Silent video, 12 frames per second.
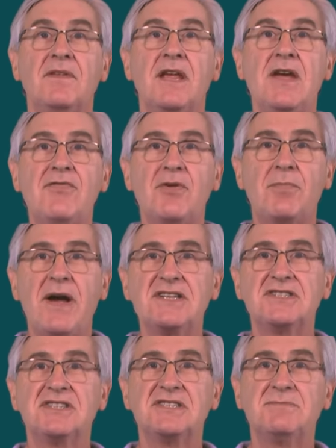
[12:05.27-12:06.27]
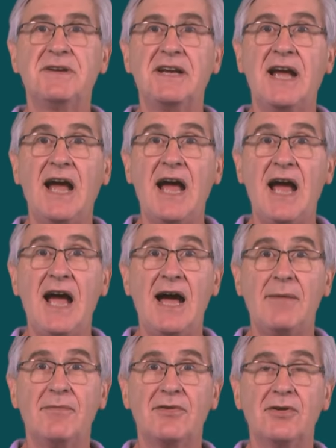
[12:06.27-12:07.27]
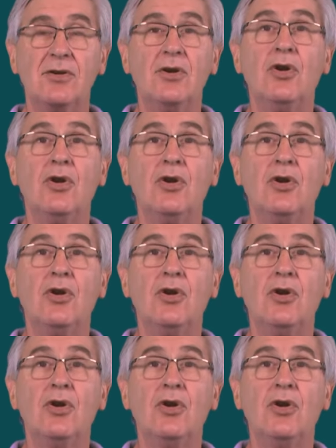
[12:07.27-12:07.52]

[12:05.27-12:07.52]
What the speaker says: If the patient is being harmed,